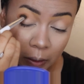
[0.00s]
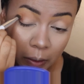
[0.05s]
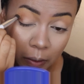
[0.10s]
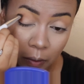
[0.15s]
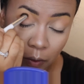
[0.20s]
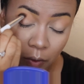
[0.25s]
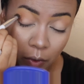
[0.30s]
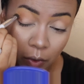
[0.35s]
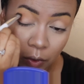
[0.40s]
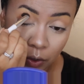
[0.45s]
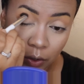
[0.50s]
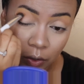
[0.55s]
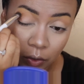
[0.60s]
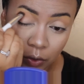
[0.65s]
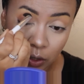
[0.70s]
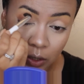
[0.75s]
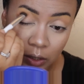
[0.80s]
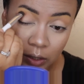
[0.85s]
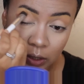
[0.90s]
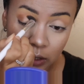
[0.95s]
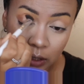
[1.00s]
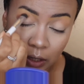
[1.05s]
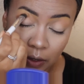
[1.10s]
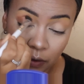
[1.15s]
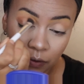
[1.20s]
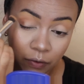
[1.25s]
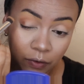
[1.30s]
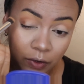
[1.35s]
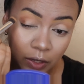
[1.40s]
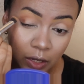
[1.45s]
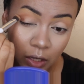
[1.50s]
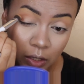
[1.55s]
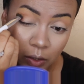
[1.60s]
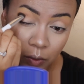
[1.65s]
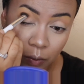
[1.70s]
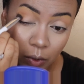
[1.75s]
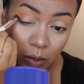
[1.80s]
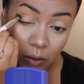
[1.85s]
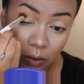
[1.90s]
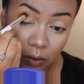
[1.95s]
Or you can say V
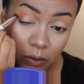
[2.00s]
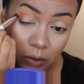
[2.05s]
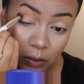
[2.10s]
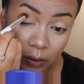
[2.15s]
as well.